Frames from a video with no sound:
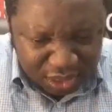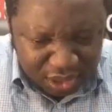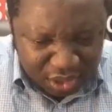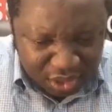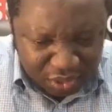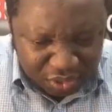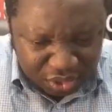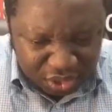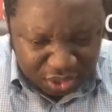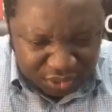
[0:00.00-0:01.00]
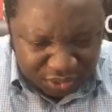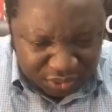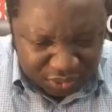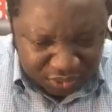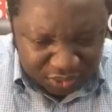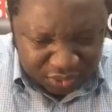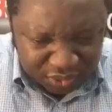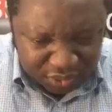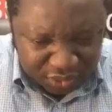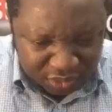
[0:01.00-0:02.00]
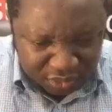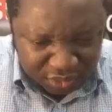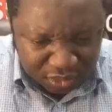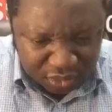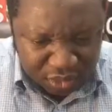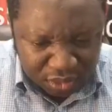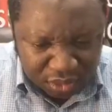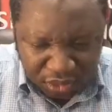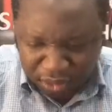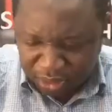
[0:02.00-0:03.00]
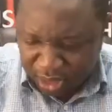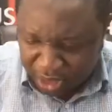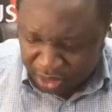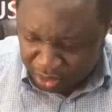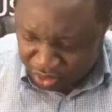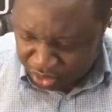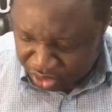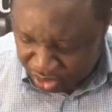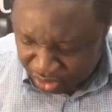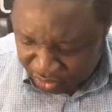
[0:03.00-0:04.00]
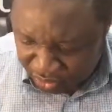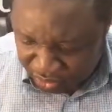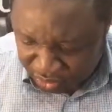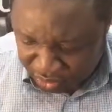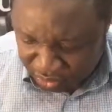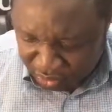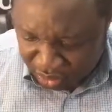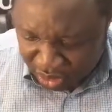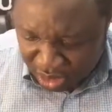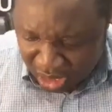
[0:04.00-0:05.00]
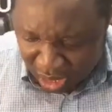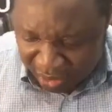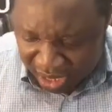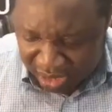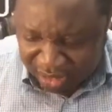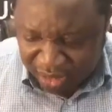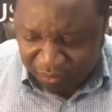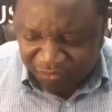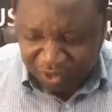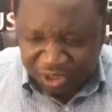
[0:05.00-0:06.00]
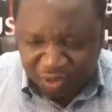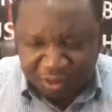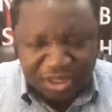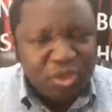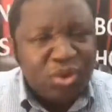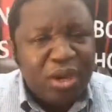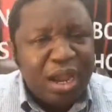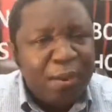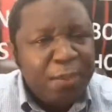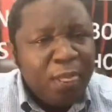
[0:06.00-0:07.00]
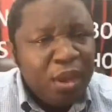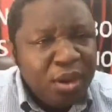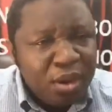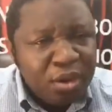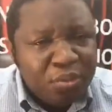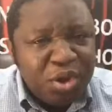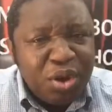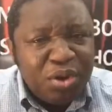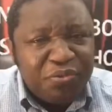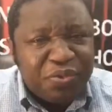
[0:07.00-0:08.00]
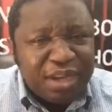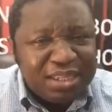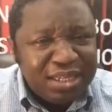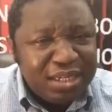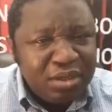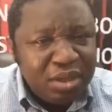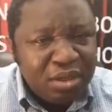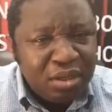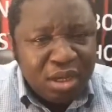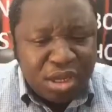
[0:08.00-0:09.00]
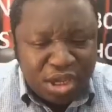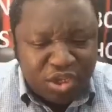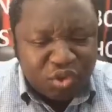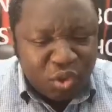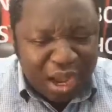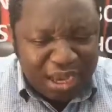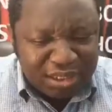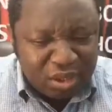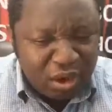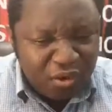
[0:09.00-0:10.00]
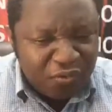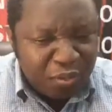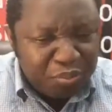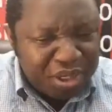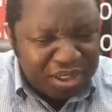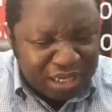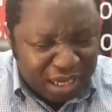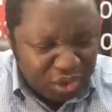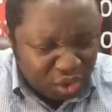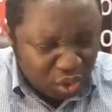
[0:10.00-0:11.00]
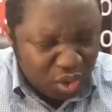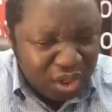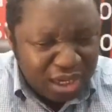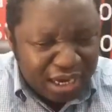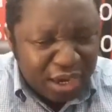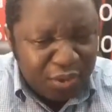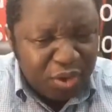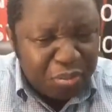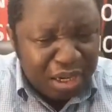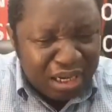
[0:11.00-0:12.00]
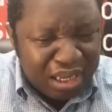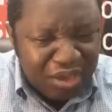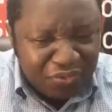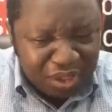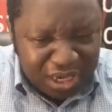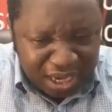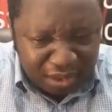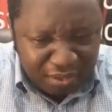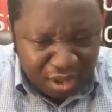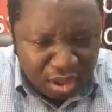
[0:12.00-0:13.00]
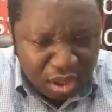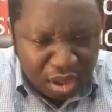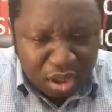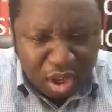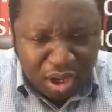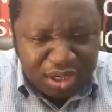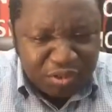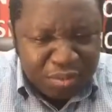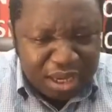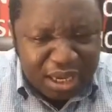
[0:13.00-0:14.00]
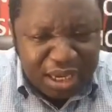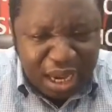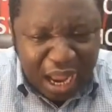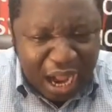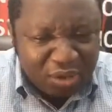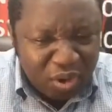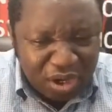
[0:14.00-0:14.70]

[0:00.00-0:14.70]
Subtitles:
Thank you, Jesus. Thank you, Jesus. Our anthem for this particular period of fasting is to ask God for peace and joy. And I want to believe today, God has made